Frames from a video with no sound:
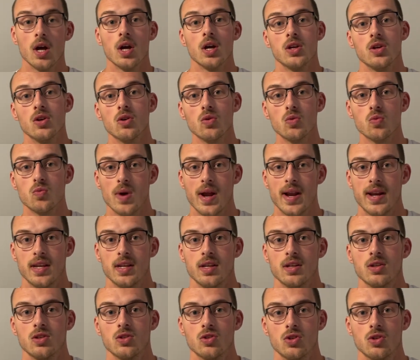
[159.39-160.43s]
you're
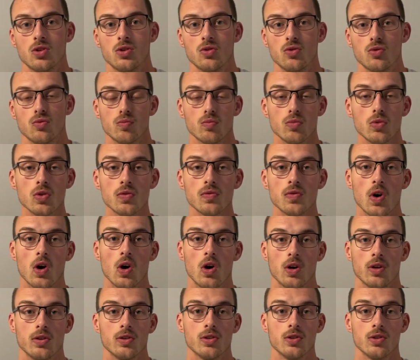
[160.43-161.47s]
ready to move
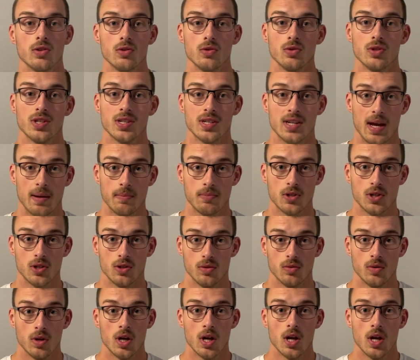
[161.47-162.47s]
on to step 2,